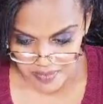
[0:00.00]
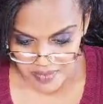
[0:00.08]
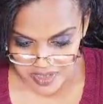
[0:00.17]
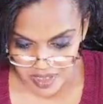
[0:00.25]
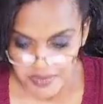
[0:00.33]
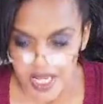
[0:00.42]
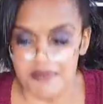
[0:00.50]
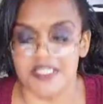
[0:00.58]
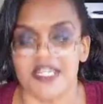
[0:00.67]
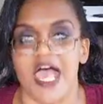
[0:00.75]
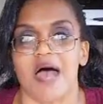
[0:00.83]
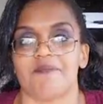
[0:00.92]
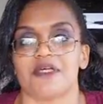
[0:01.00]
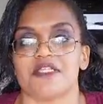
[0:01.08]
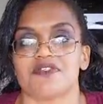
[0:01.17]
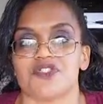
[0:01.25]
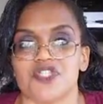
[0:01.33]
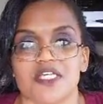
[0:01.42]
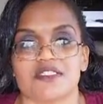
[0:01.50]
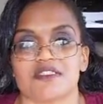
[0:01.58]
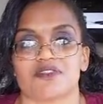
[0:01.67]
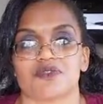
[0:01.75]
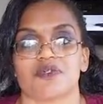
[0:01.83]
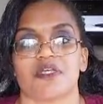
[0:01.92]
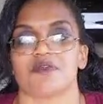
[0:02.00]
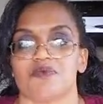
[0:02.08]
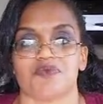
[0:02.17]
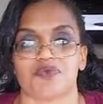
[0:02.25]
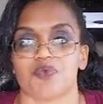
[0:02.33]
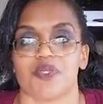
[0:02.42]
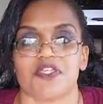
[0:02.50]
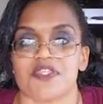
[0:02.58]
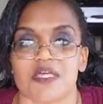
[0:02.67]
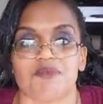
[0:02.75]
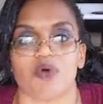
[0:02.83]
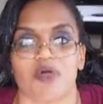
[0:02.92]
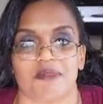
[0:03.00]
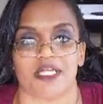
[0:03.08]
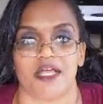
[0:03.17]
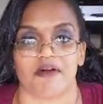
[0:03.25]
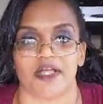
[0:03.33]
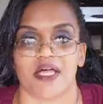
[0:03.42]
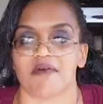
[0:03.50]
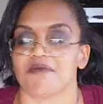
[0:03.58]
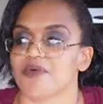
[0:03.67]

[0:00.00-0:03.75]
sometimes it happens just within the employment area,